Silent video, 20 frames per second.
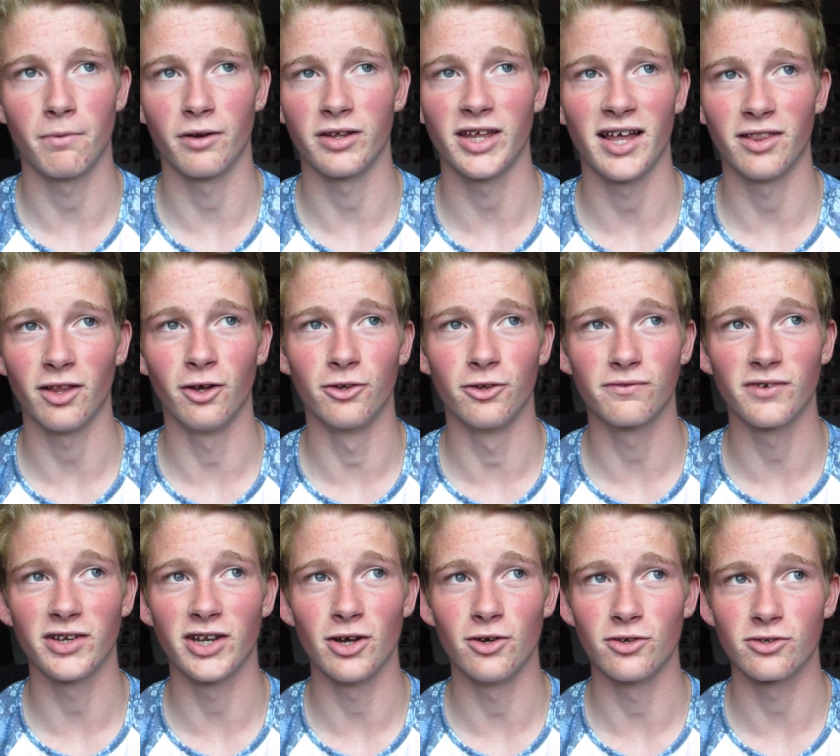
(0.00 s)
But yeah, those
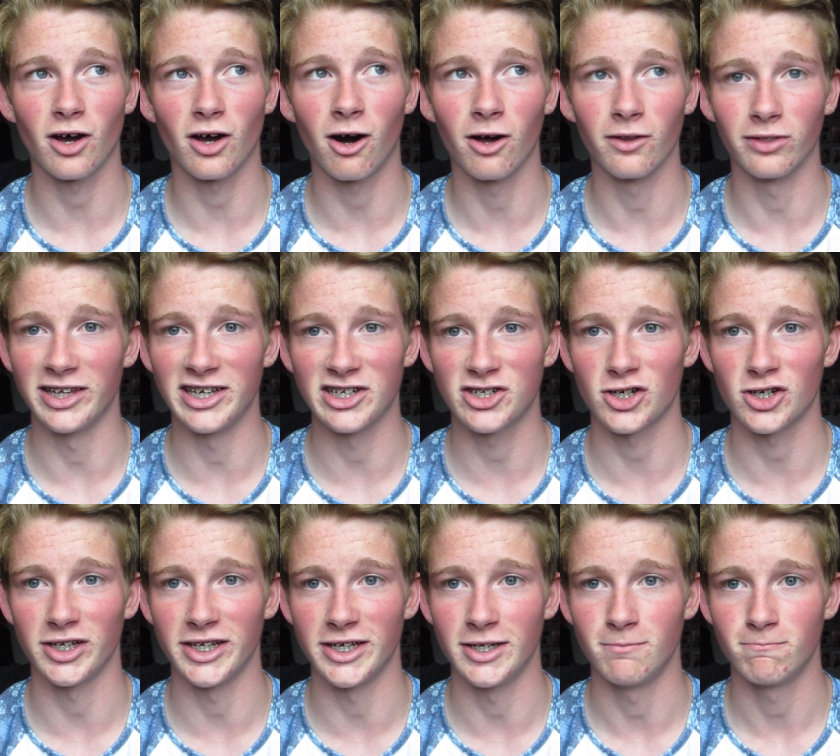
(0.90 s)
videos aren't
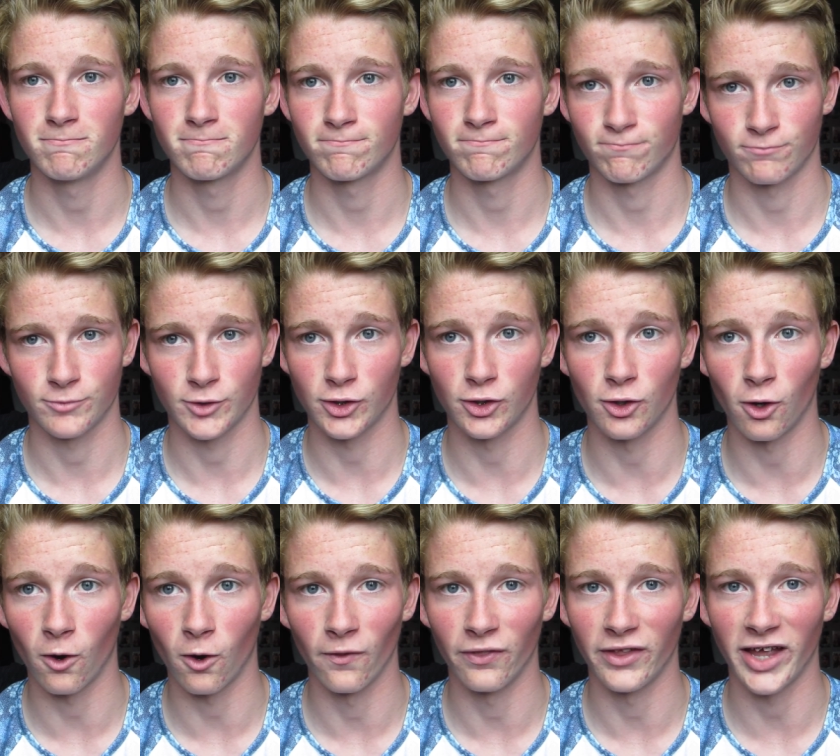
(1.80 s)
literally
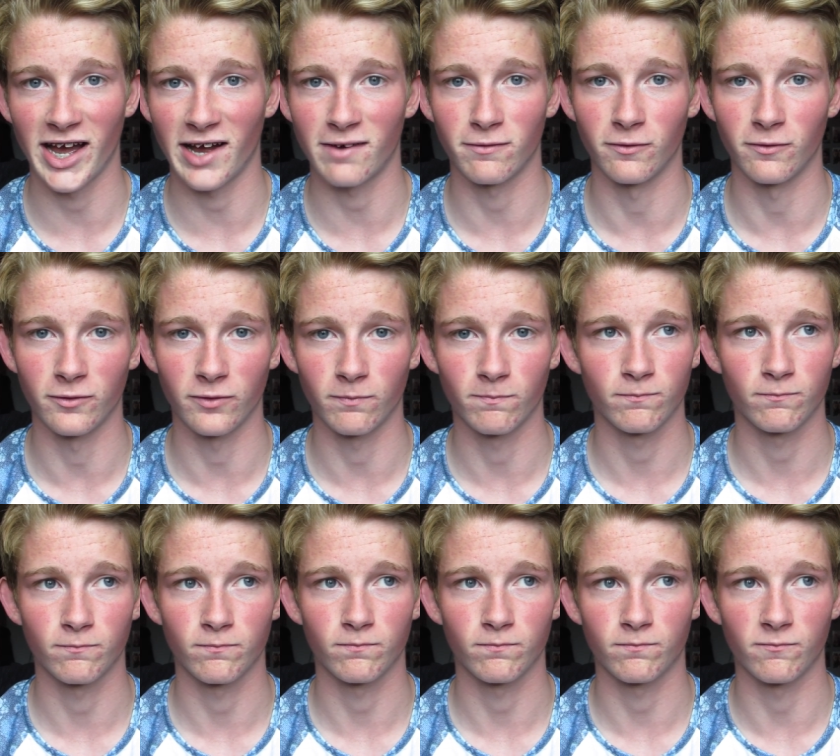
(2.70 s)
gone, they haven't
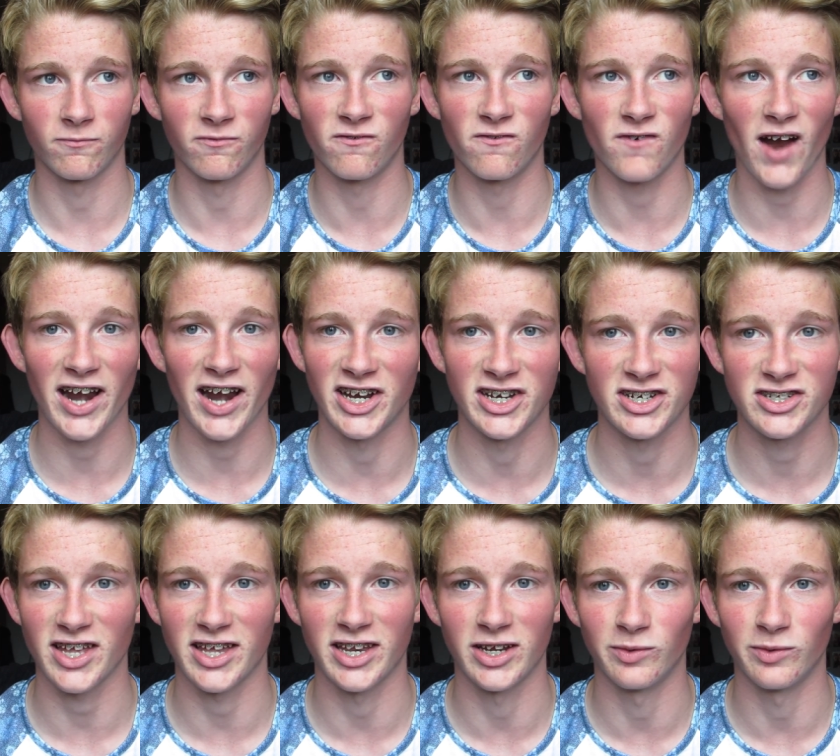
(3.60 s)

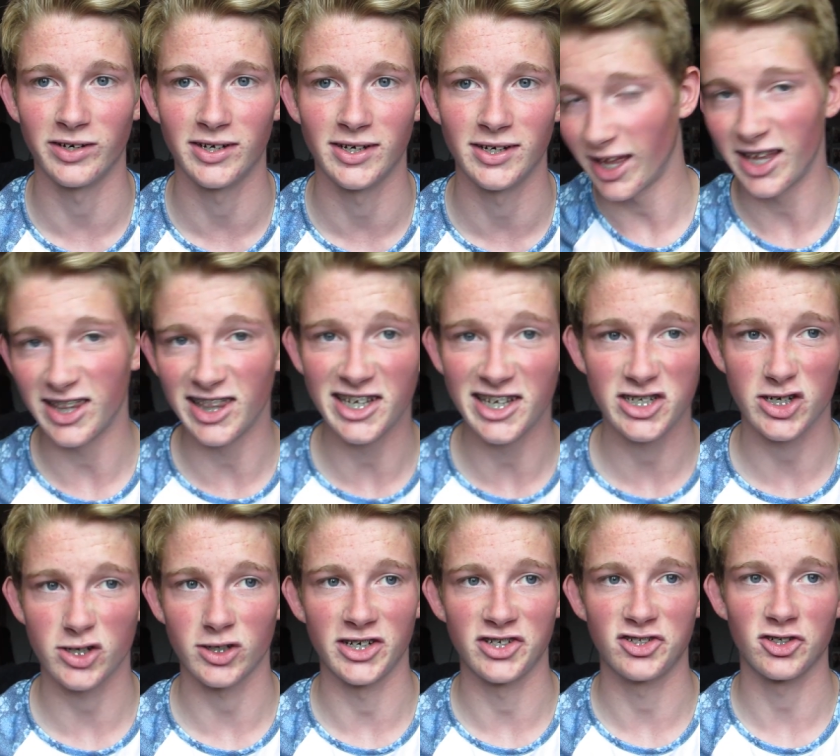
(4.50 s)
vanished anywhere. They're
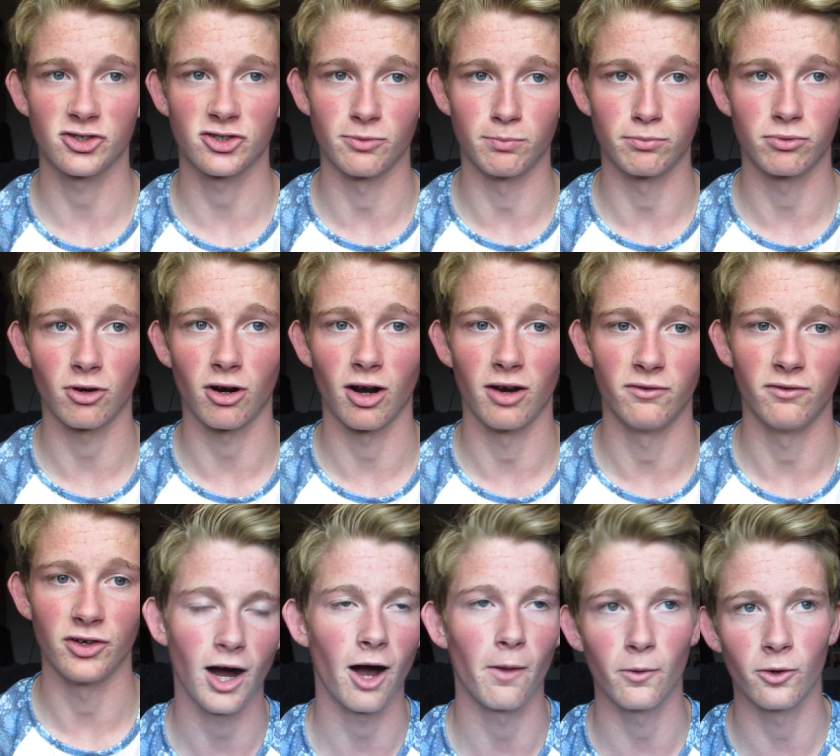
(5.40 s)
literally just in
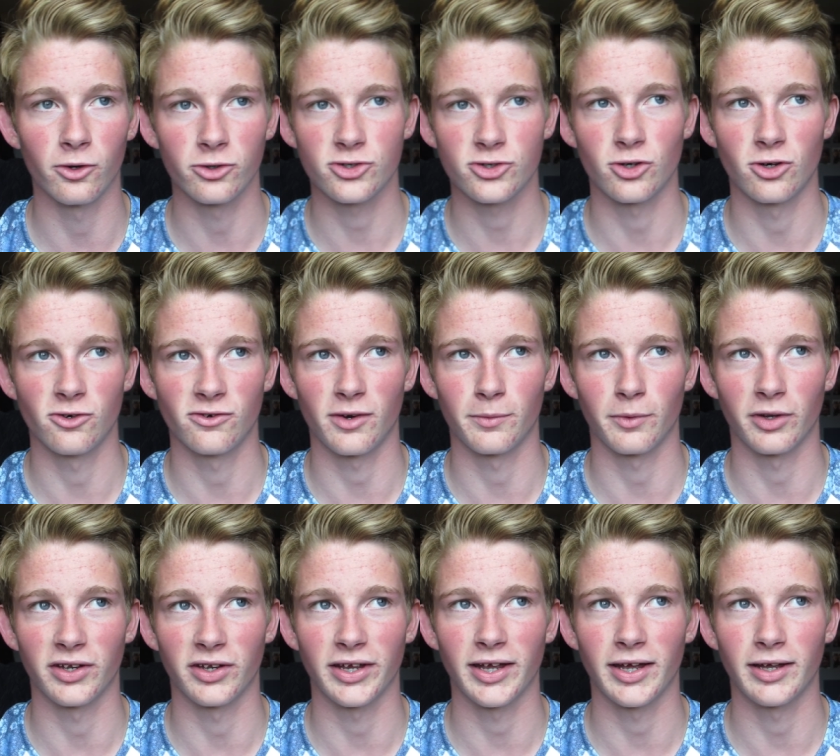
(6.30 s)
private. I'm not sure if I'm
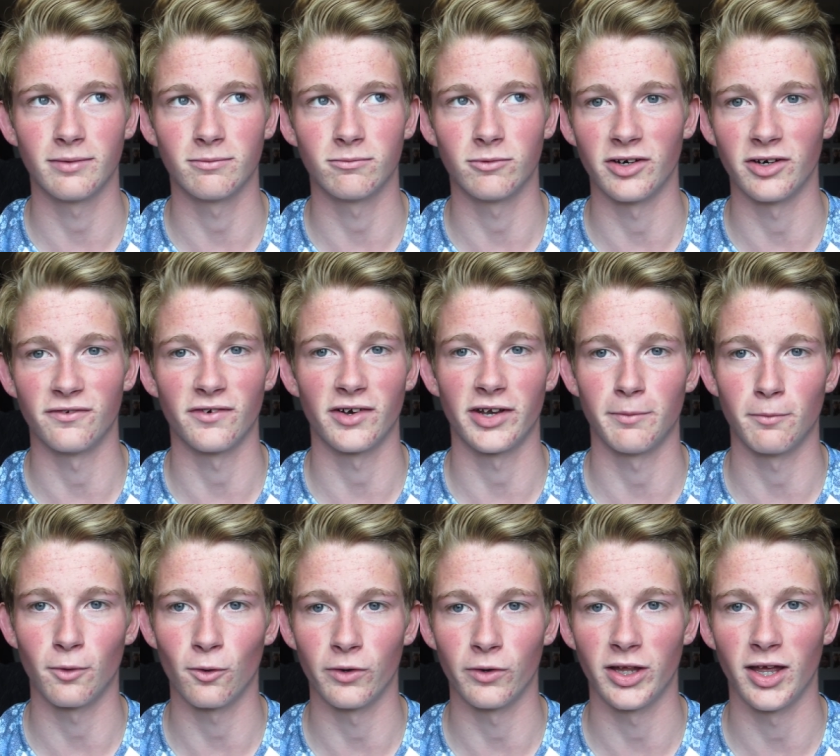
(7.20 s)
gonna get rid of any
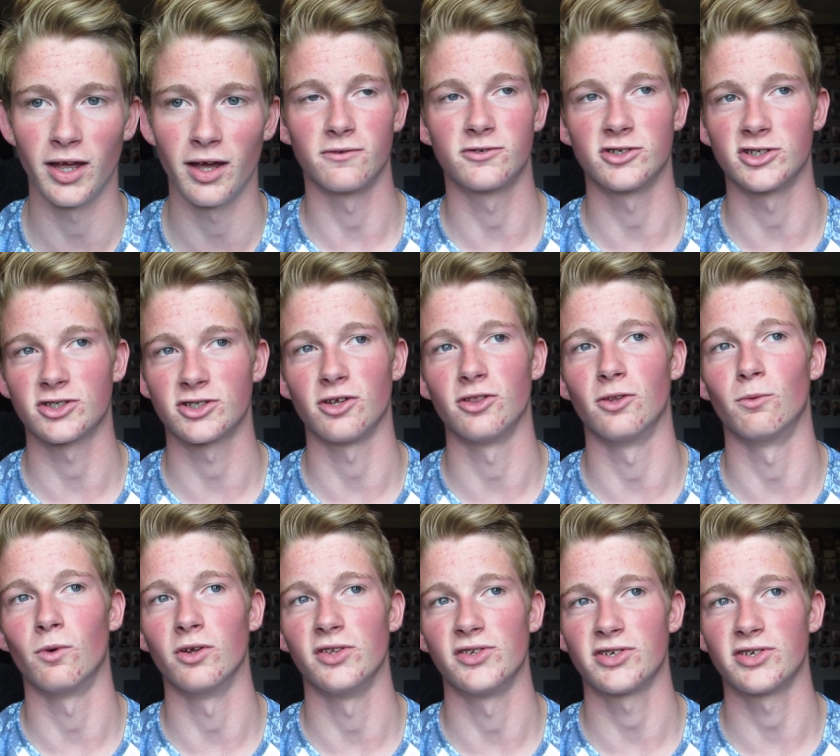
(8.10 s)
more yet. I've just done the
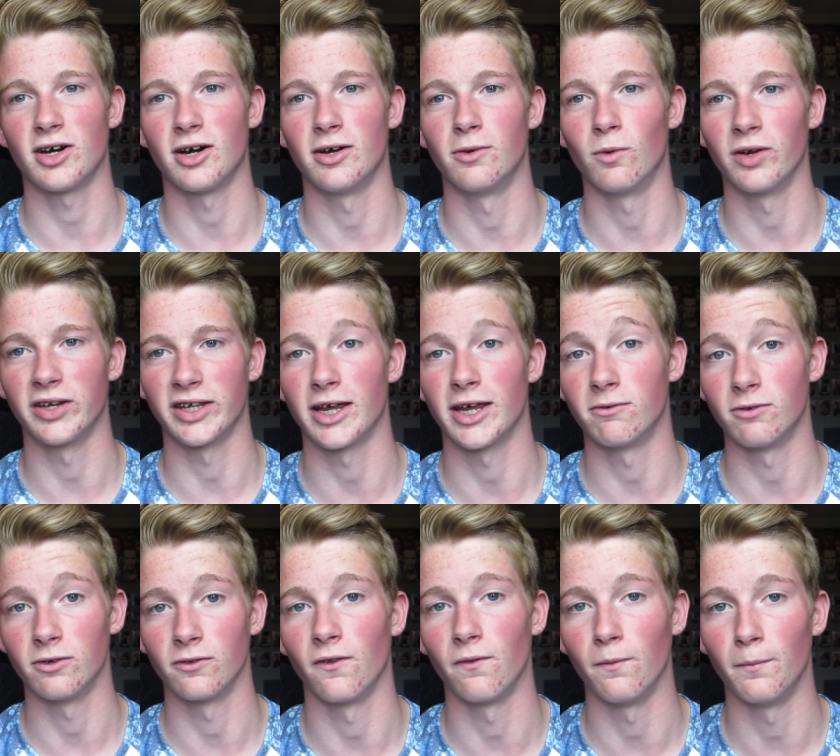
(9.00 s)
ones that I wanna get
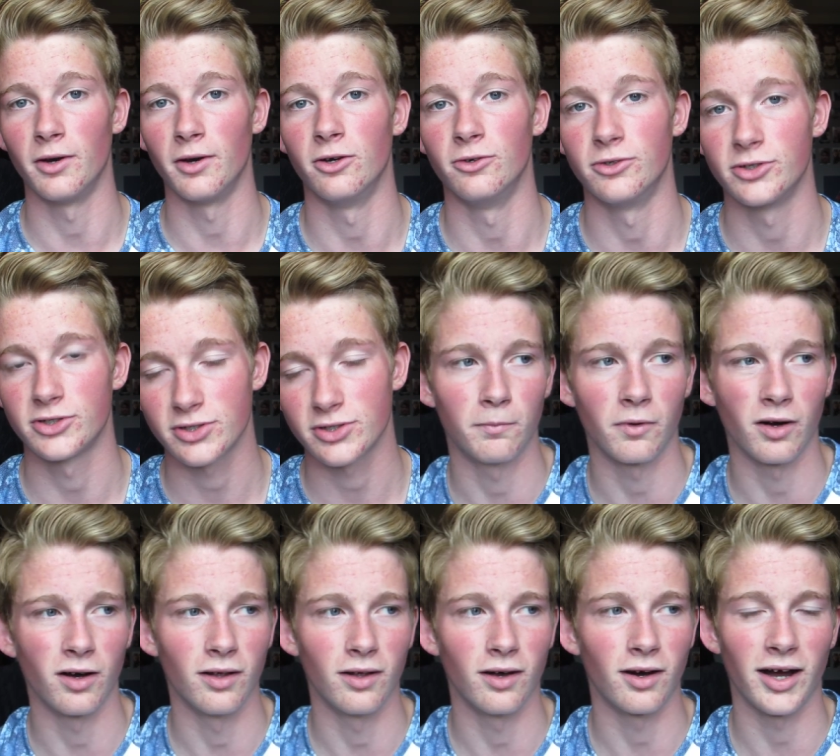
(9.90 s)
rid of the most,
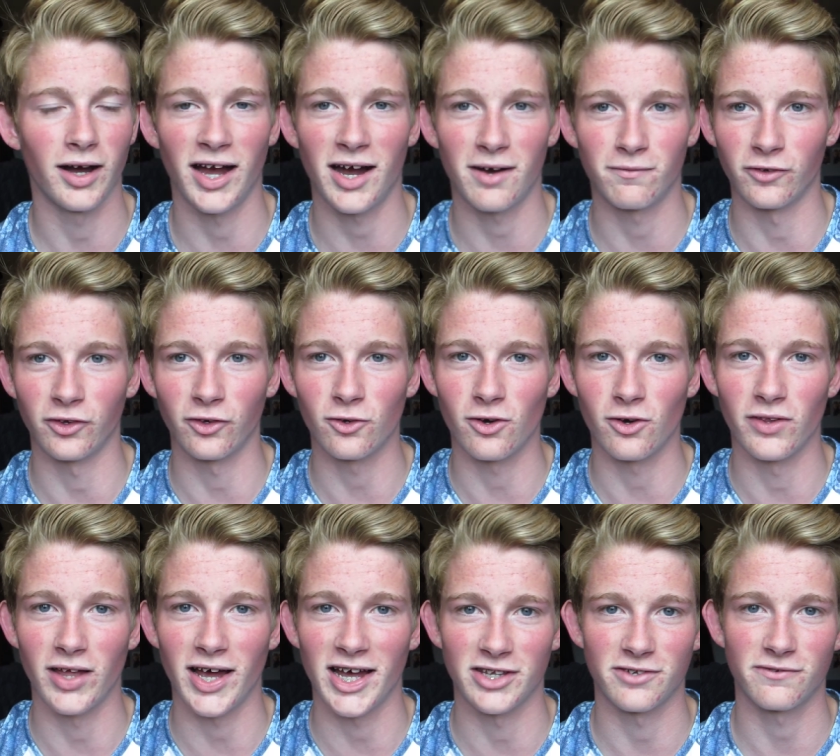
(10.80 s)
but I haven't
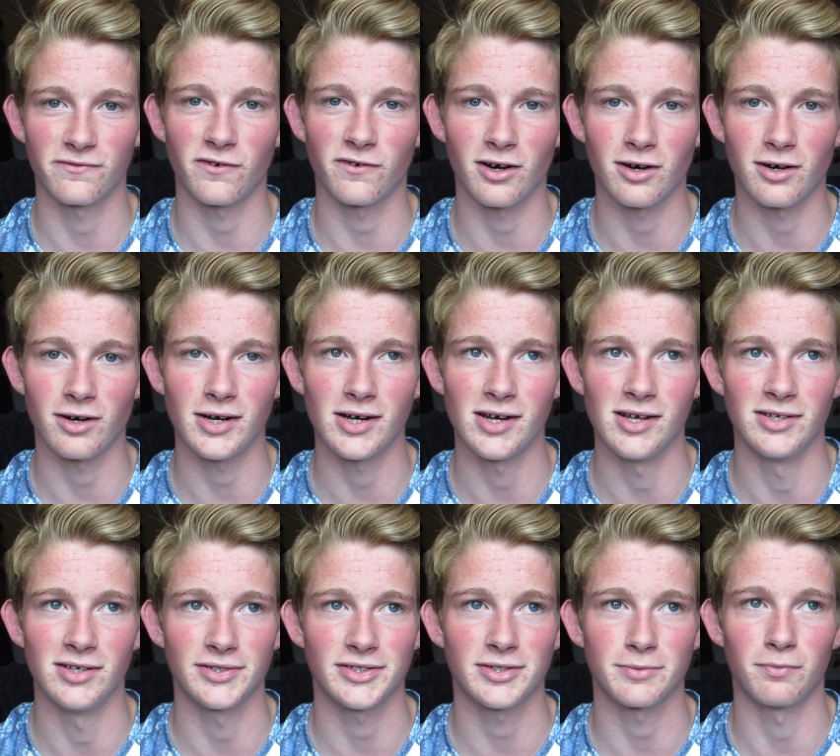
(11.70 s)
gone as far
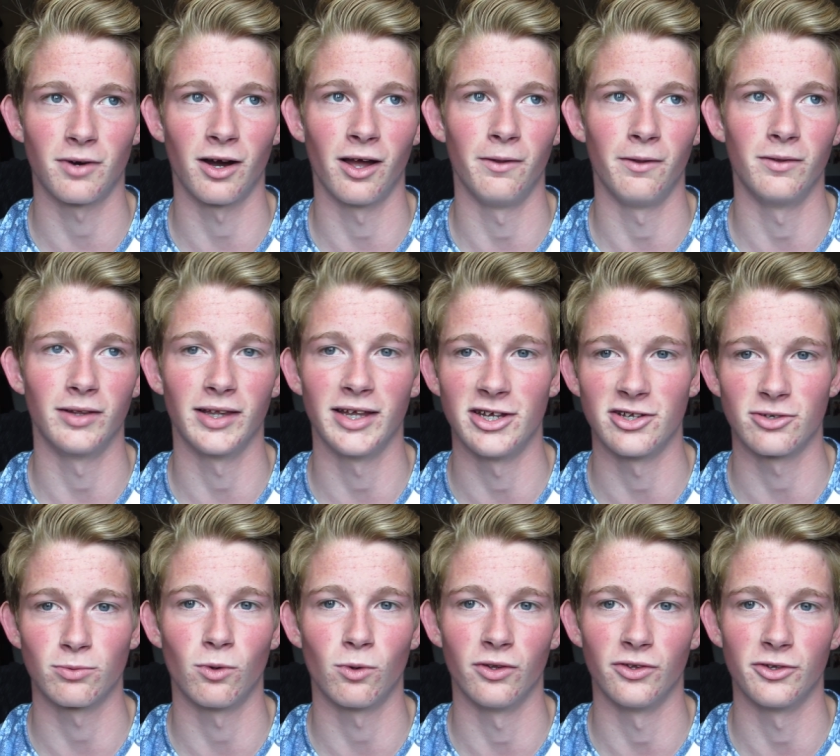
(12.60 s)
as my
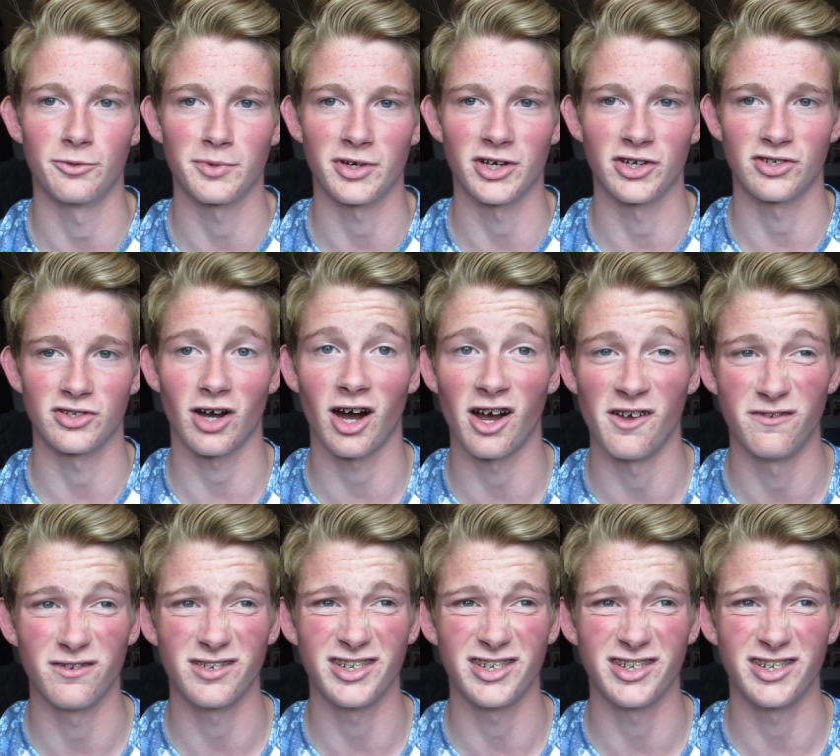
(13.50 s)
latest ones because I've,